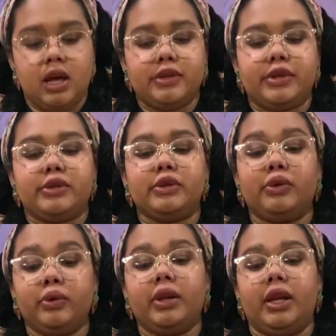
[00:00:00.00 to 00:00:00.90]
So to
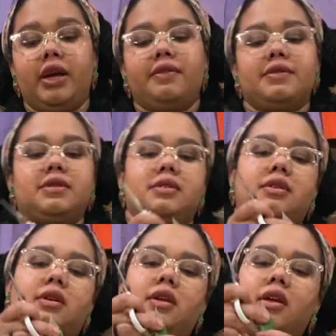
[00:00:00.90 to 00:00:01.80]
do the leaves,
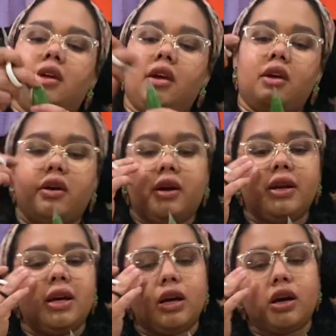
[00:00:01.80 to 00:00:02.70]
you're
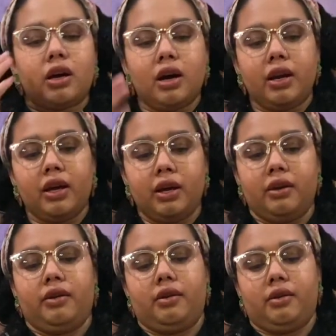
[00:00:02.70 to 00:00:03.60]
gonna cut it
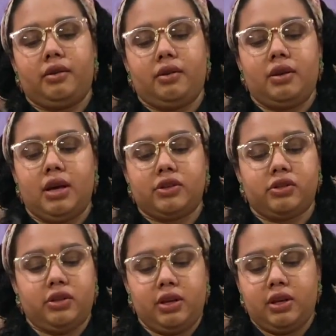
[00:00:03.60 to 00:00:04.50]

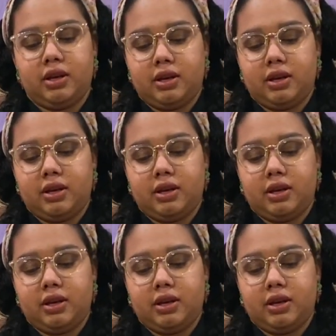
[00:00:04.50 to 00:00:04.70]
actually